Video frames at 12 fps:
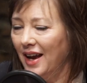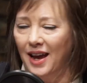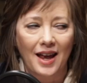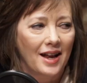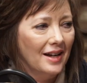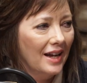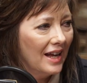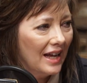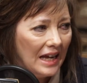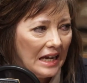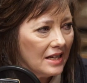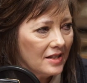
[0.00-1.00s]
and
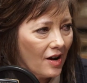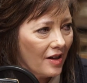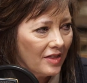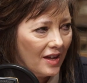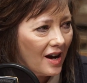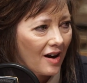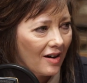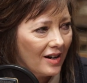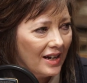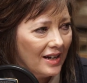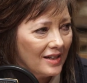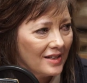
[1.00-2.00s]
he's not there,
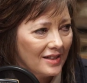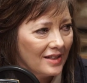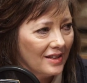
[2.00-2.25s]
he's